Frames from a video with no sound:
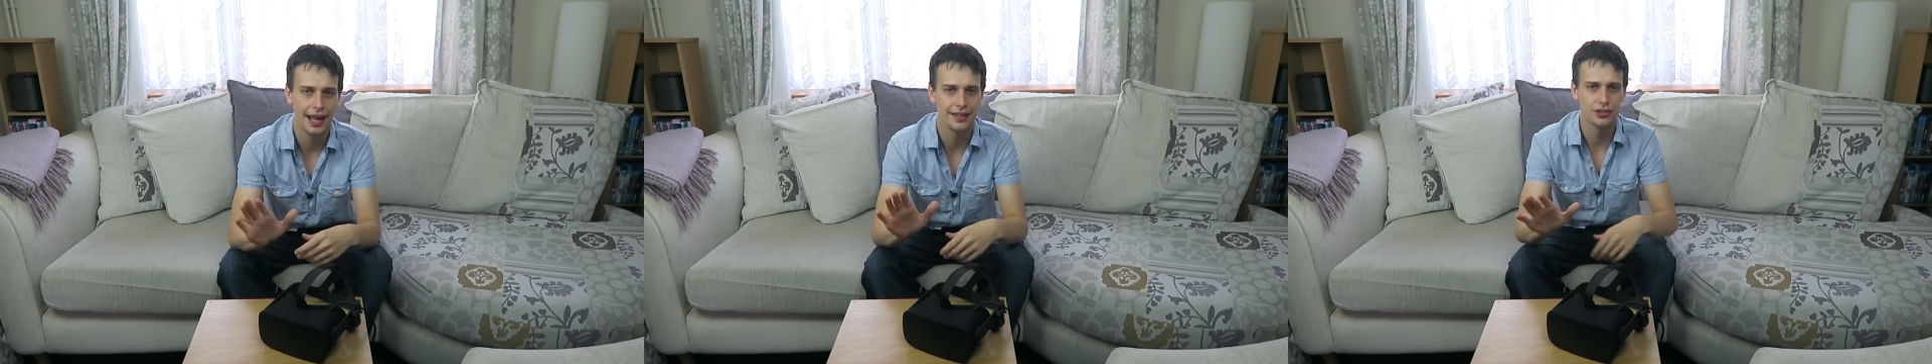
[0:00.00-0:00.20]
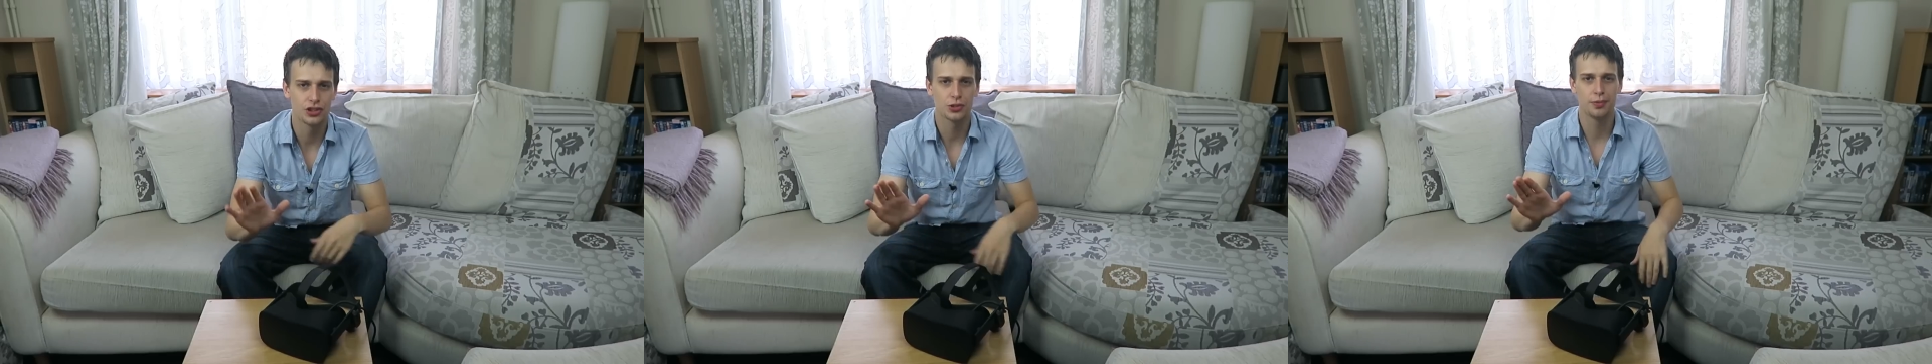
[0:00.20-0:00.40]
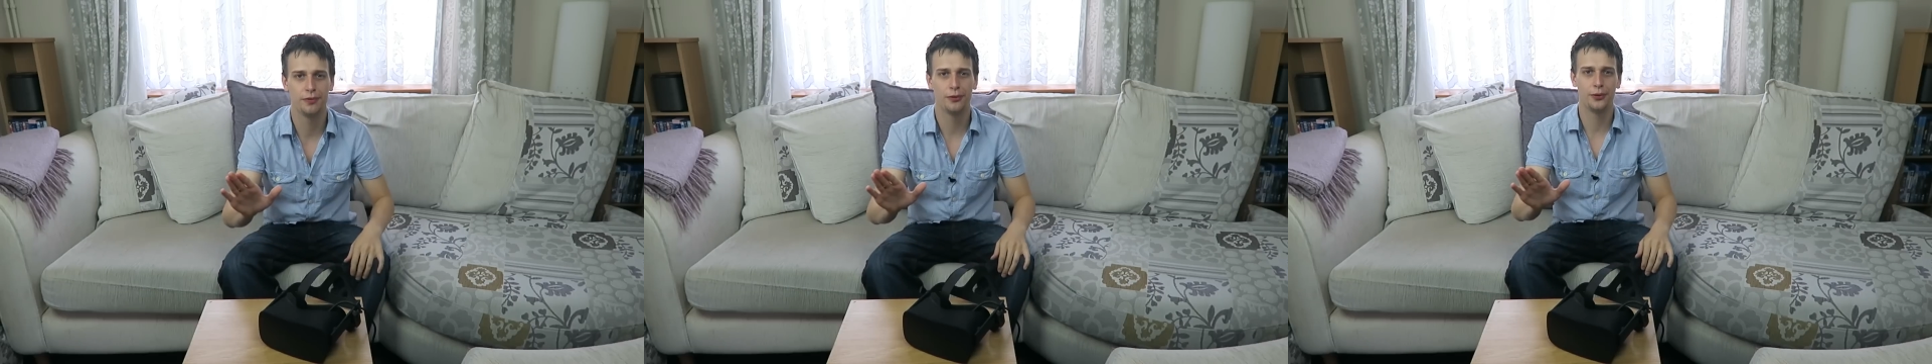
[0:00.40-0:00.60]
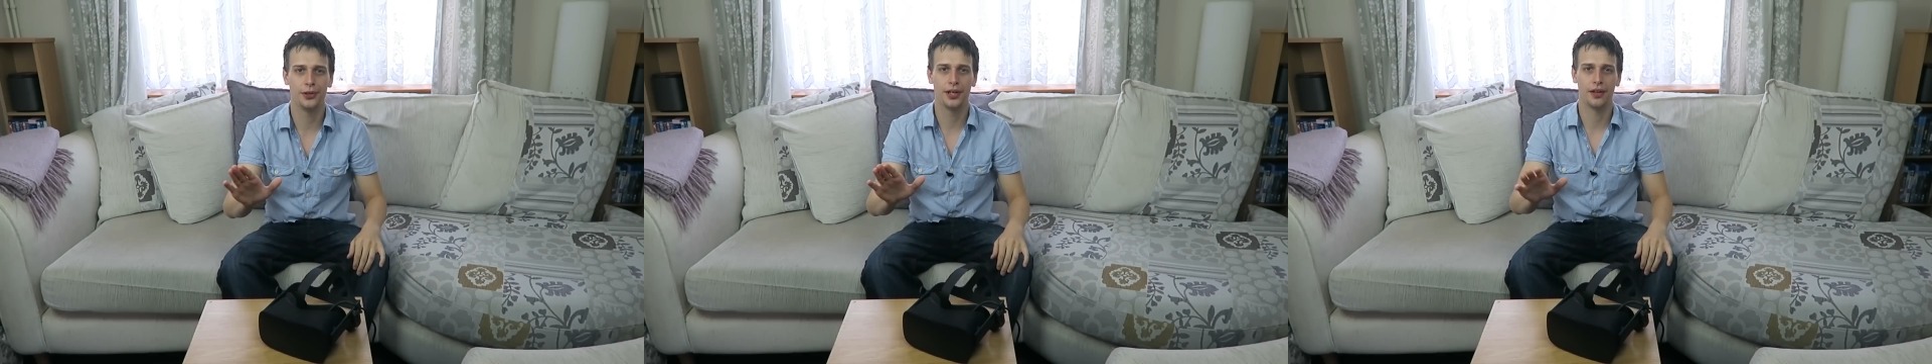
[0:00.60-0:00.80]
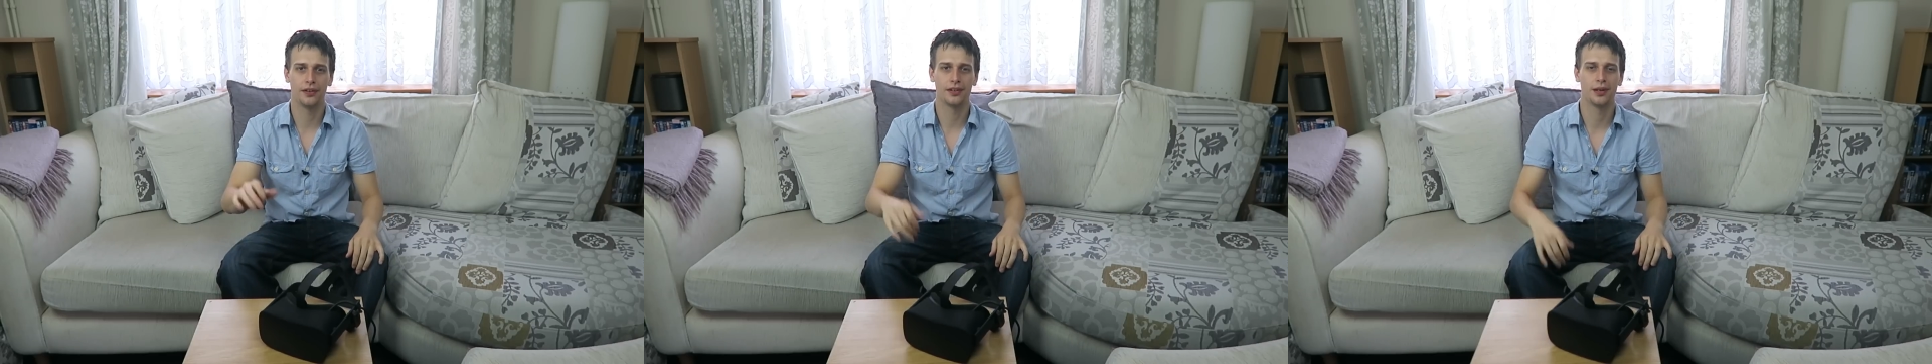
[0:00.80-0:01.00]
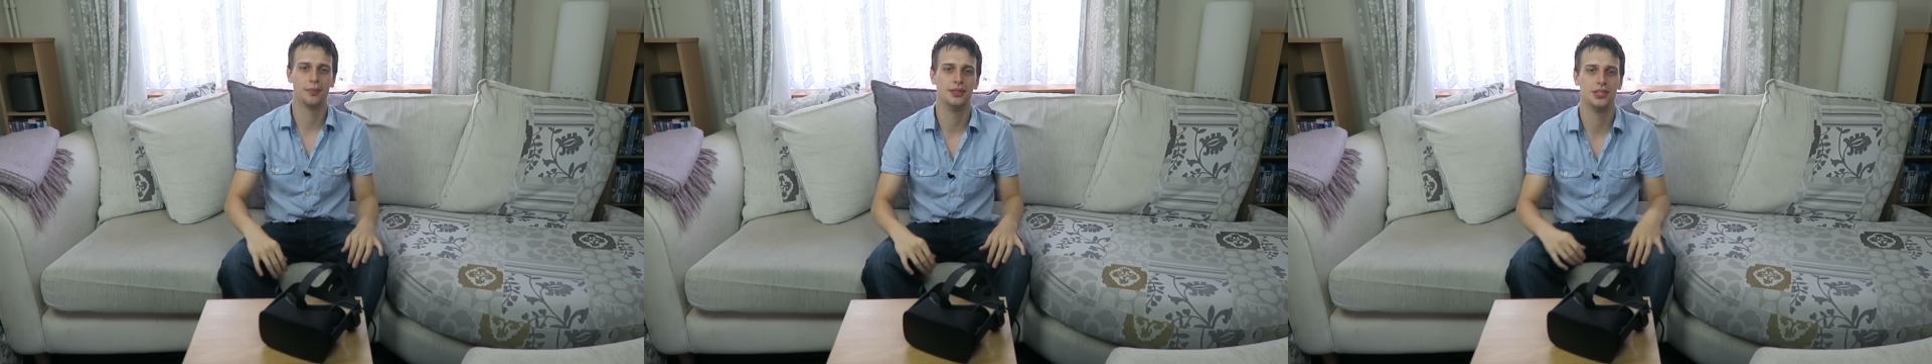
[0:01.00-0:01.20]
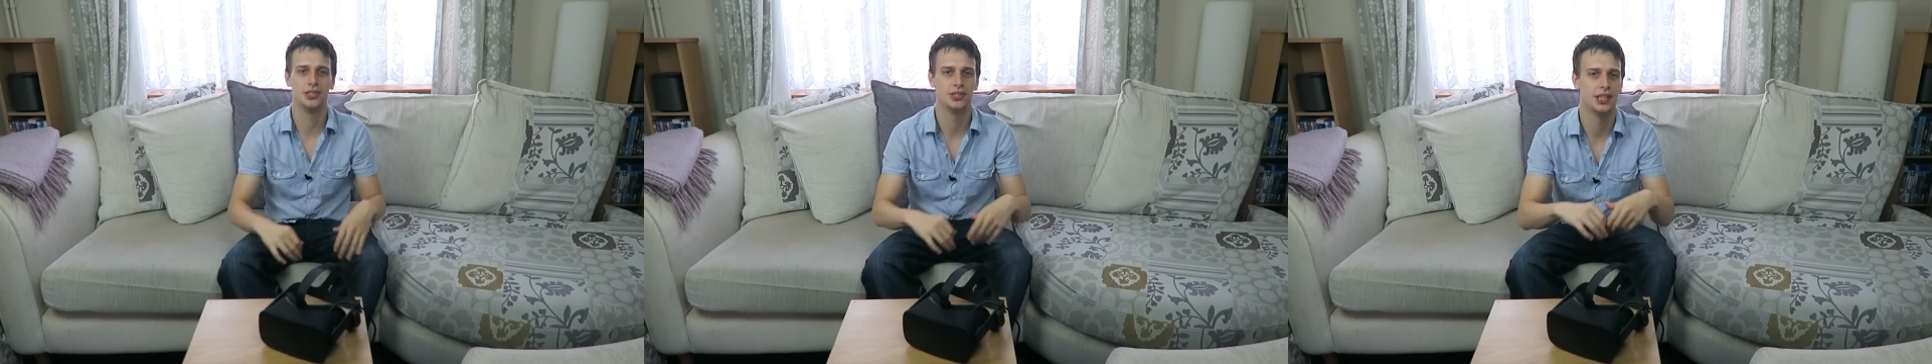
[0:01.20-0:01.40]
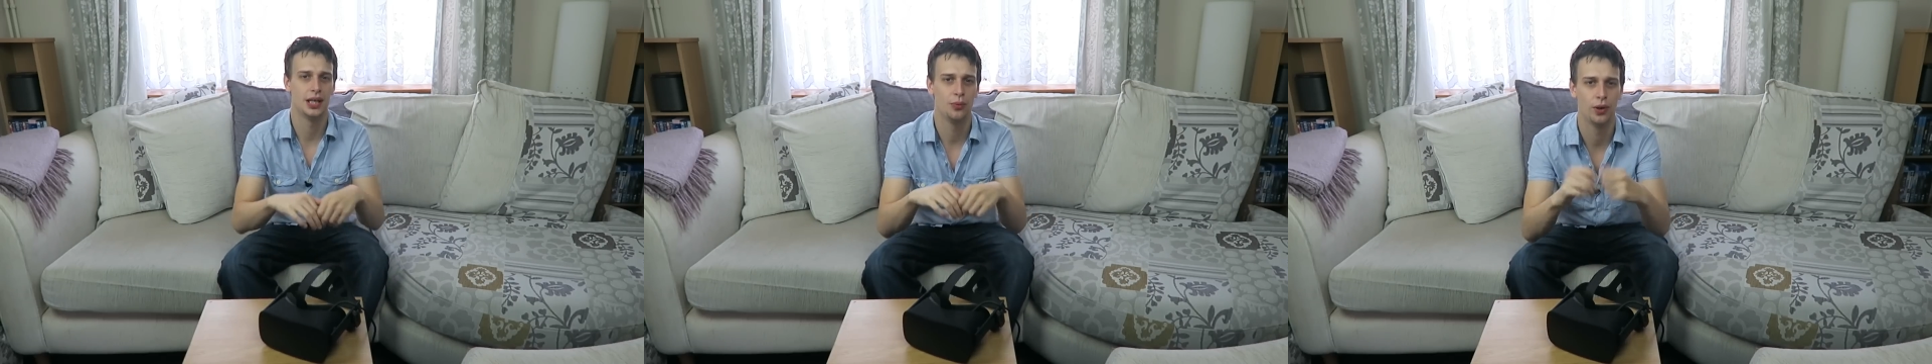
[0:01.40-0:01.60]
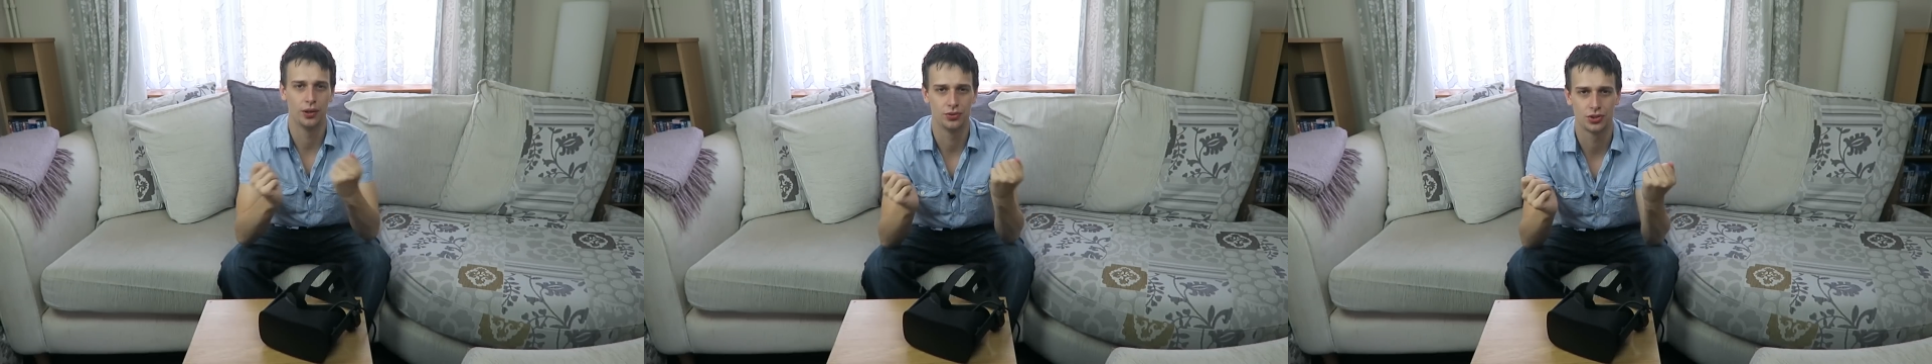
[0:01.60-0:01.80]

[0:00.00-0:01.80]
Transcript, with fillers: And just before you go in the comments and say, well,